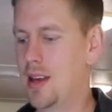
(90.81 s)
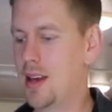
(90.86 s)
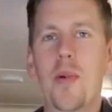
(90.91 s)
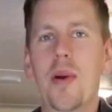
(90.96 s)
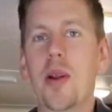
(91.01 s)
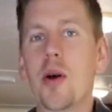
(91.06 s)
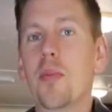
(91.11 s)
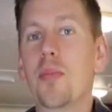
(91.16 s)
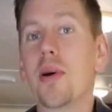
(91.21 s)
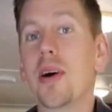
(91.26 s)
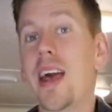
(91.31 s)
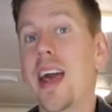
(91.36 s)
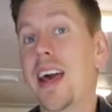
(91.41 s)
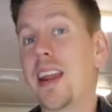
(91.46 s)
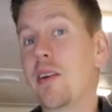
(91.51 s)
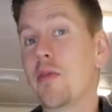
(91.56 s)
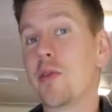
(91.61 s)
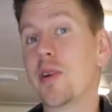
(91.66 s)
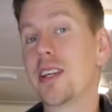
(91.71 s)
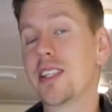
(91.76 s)
We don't put
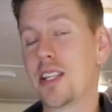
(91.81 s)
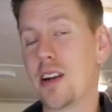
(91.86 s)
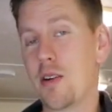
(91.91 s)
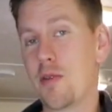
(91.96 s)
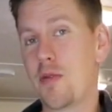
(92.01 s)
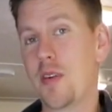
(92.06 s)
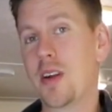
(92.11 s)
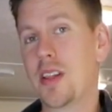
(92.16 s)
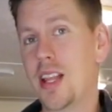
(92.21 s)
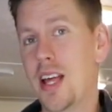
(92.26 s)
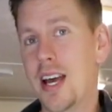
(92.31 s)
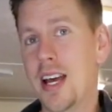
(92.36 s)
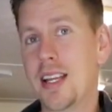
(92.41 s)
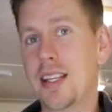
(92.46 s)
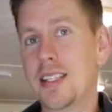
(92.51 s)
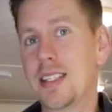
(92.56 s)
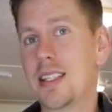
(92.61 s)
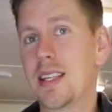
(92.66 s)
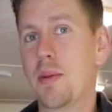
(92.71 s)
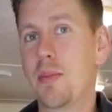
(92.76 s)
antifreeze in our fill
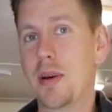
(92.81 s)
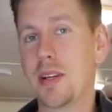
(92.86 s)
lines,